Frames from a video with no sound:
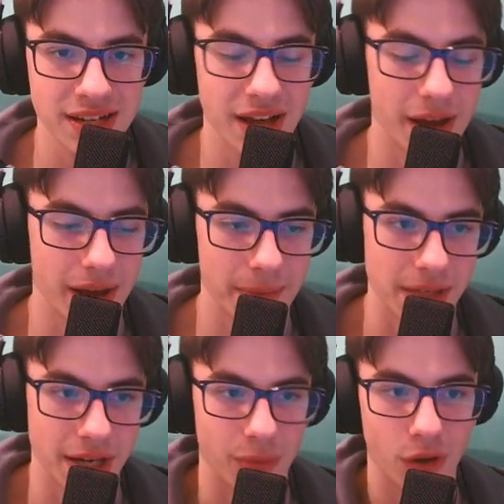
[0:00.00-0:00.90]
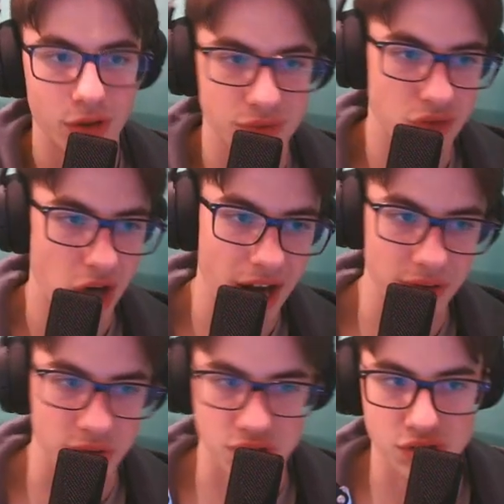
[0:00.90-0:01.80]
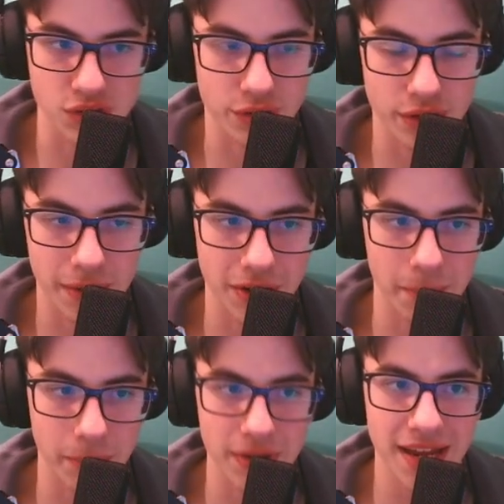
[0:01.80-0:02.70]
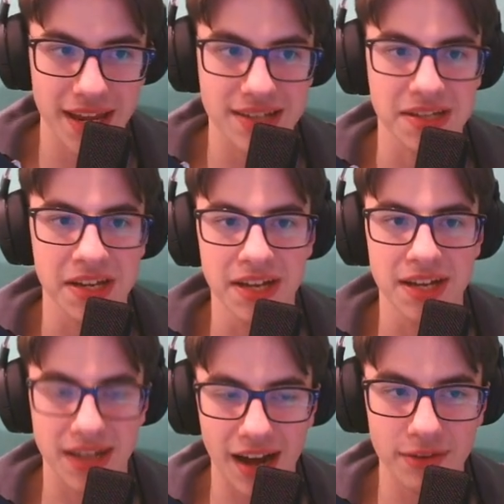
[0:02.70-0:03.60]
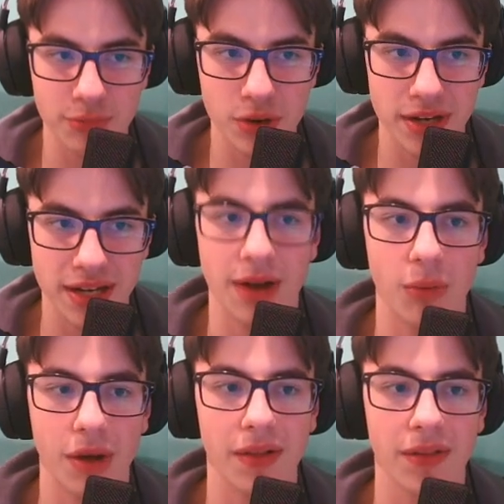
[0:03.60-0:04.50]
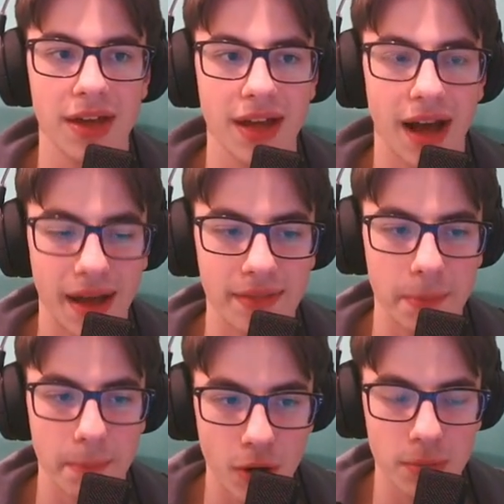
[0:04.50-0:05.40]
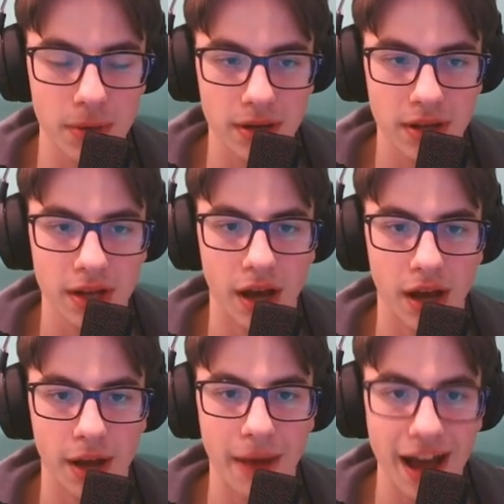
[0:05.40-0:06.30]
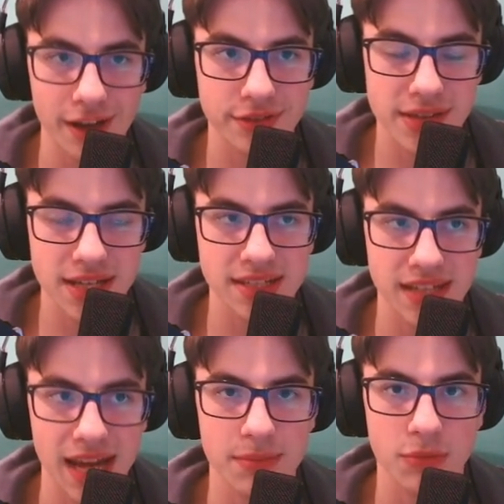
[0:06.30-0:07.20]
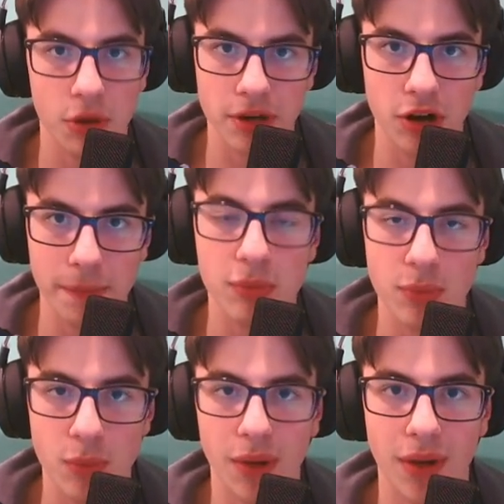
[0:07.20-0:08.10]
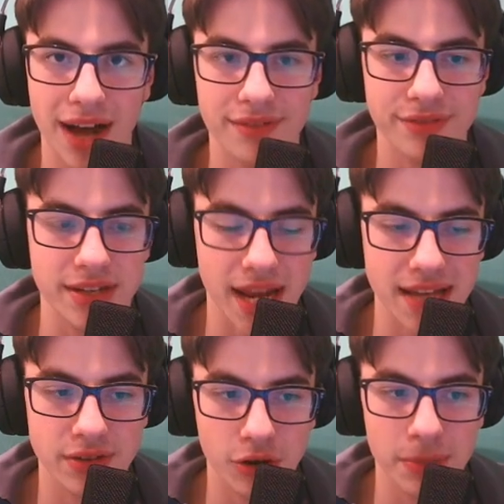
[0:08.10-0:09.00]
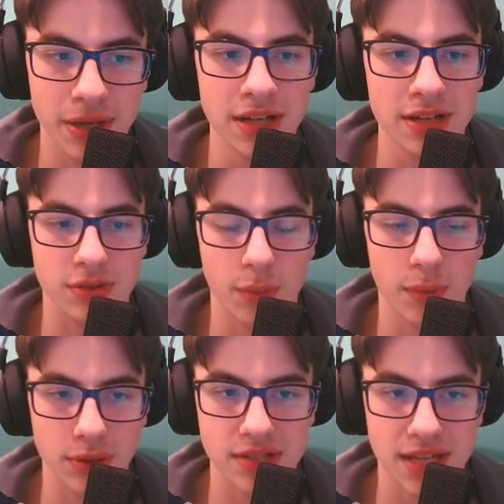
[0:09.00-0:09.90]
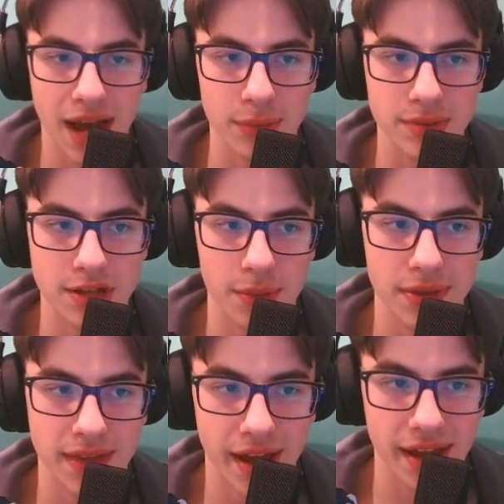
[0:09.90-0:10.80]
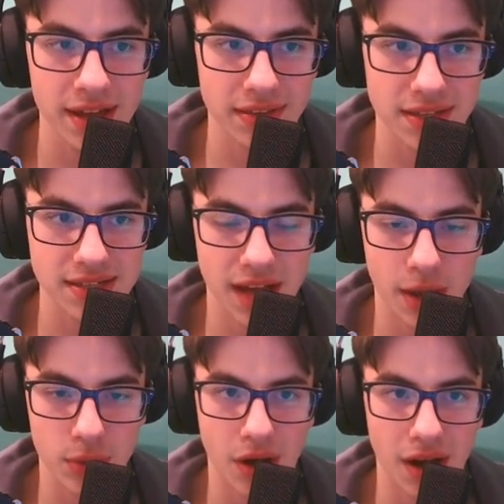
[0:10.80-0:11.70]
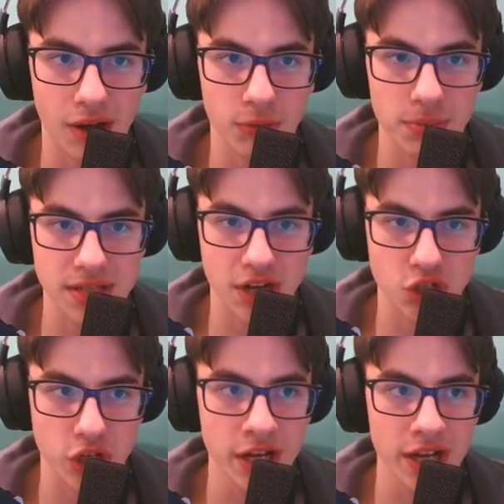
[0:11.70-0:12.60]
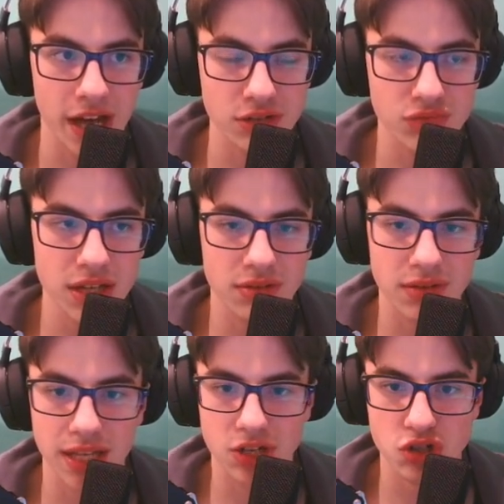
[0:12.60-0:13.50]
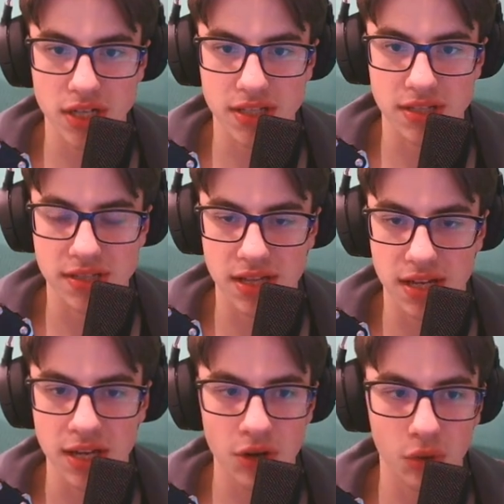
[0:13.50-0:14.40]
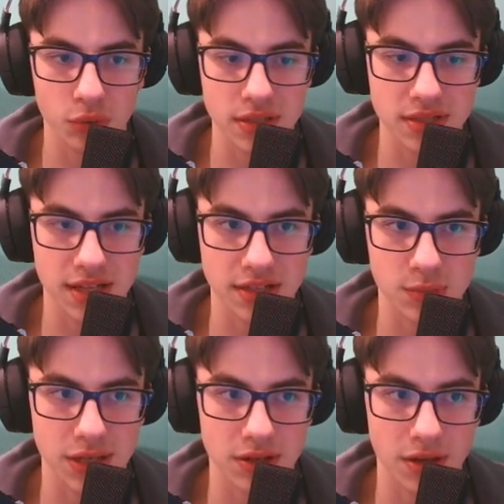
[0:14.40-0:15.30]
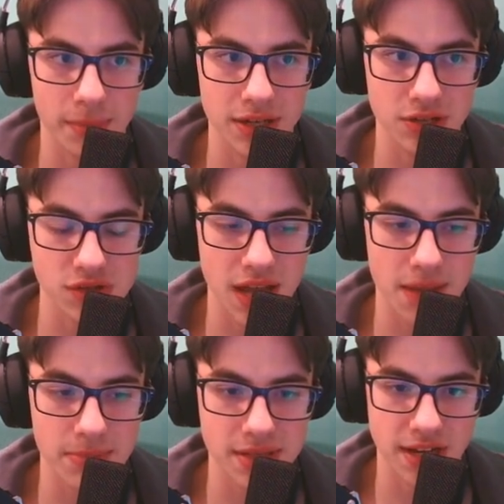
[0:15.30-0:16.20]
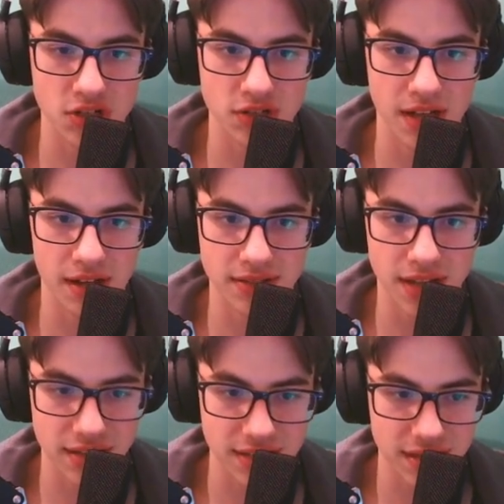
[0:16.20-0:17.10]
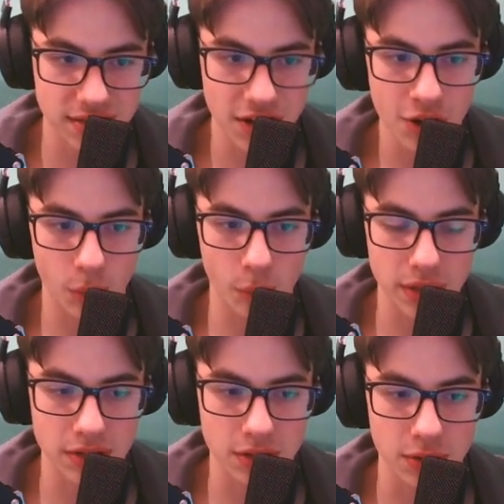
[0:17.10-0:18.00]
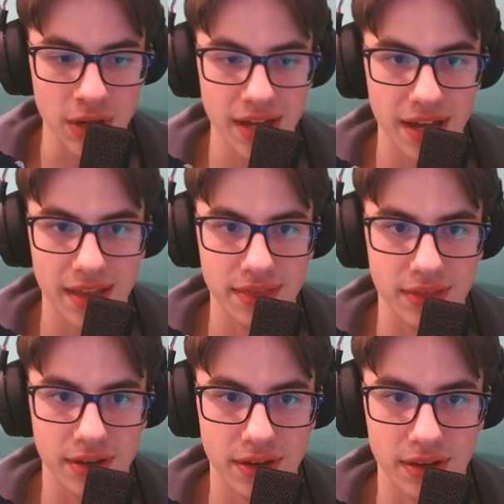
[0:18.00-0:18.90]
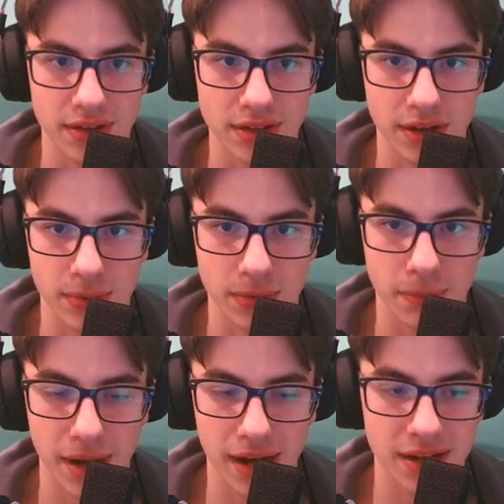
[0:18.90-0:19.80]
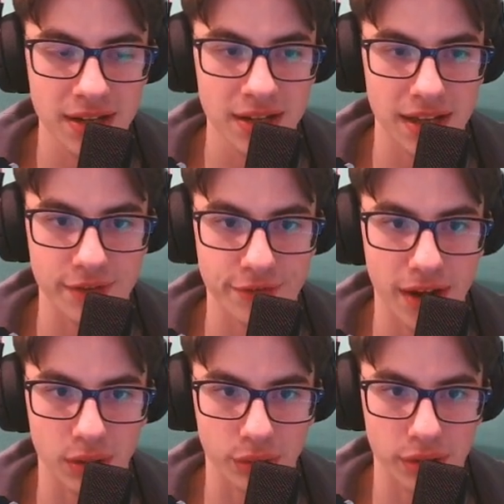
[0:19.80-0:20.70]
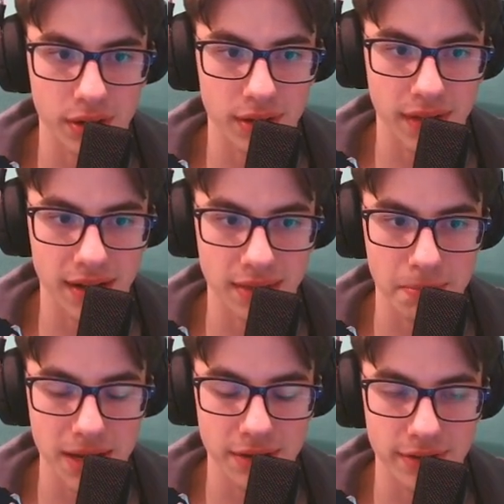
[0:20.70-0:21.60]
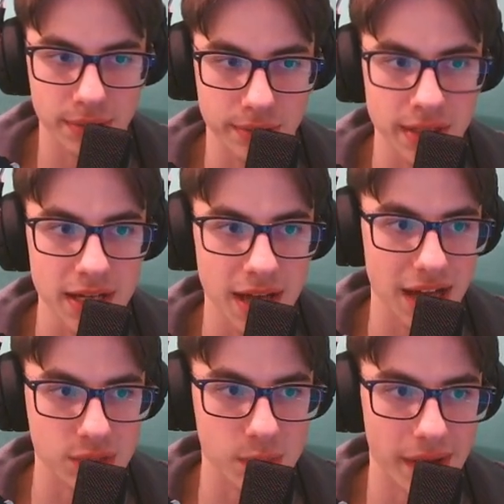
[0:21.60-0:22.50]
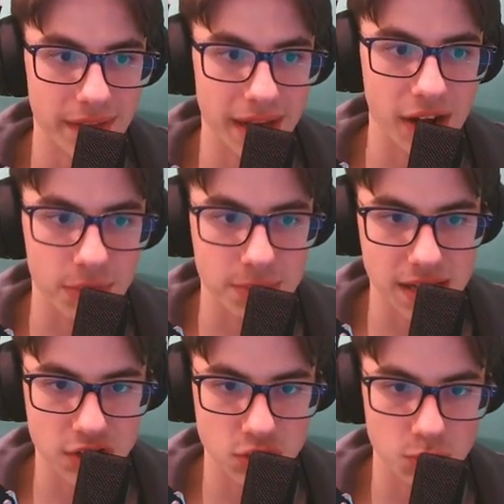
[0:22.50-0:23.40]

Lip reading: lots of triangles and stuff going on, but it is kind of working out well at the moment. After this game coming up, we will have the data hub, so we will see how it's going there. This is how we are out of possession, and it's really, really interesting to see all these things we can do. I mean, just in possession tactics, what we can do in the the back, in the final third, and then in the midfield as well, and then out of possession,